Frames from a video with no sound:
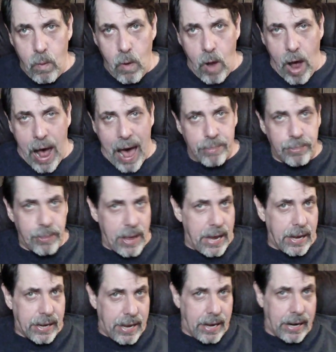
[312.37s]
I
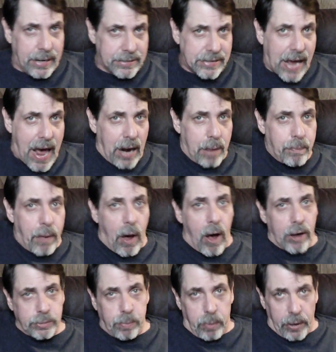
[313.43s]
think it is highly
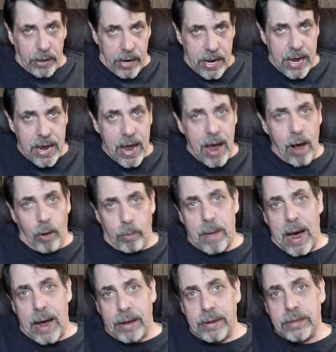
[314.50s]
possible that he held
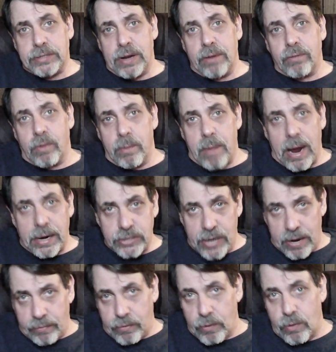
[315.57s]
back this information
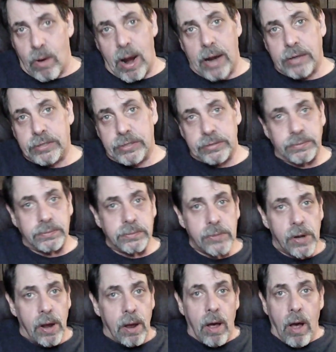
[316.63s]
at the direction
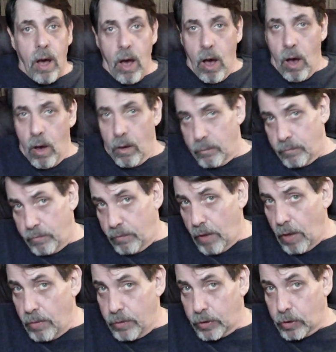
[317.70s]
of
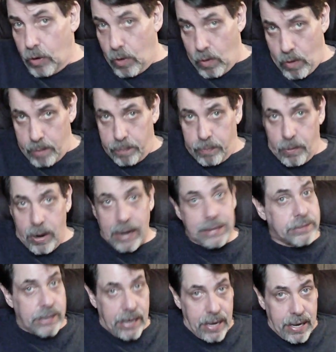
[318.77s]
the current
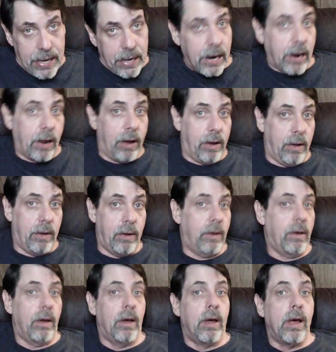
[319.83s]
president
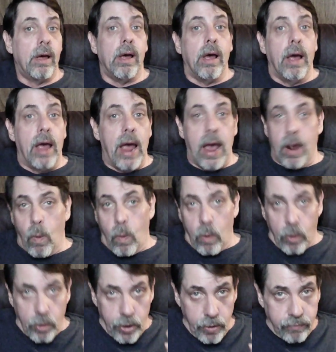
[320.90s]
in
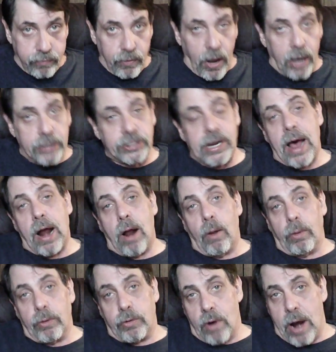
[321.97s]
order to flush out all
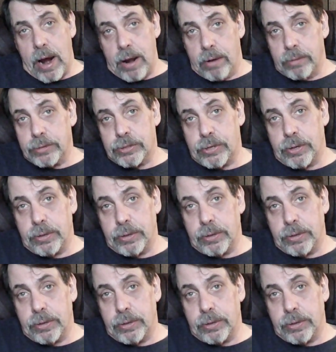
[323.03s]
the traitors.